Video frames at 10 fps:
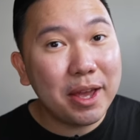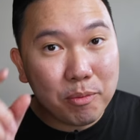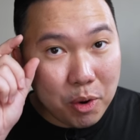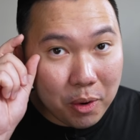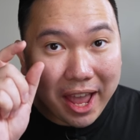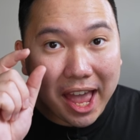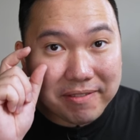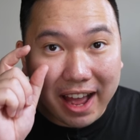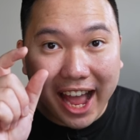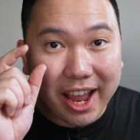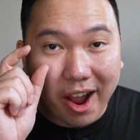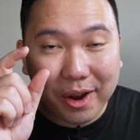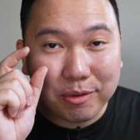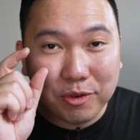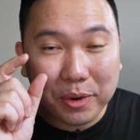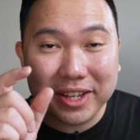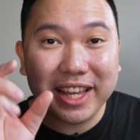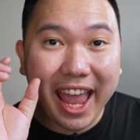they will have eye autofocus